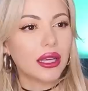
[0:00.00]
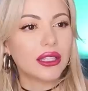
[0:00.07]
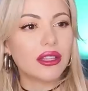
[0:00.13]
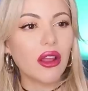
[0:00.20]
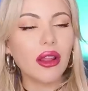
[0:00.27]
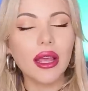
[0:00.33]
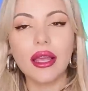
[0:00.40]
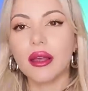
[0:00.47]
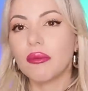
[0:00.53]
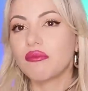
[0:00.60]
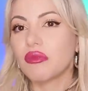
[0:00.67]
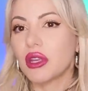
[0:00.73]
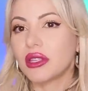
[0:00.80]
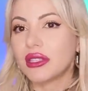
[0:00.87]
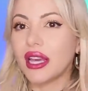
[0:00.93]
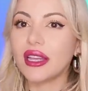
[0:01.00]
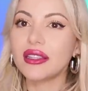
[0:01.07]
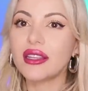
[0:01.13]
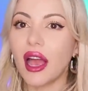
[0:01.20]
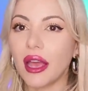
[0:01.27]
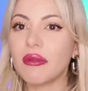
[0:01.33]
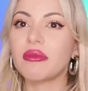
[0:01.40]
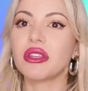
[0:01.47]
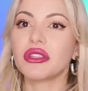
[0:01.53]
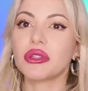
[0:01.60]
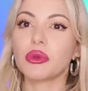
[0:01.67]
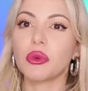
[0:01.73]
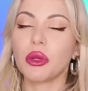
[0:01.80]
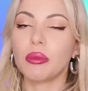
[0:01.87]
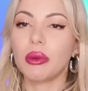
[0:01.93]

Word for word: it's not like ten diamonds will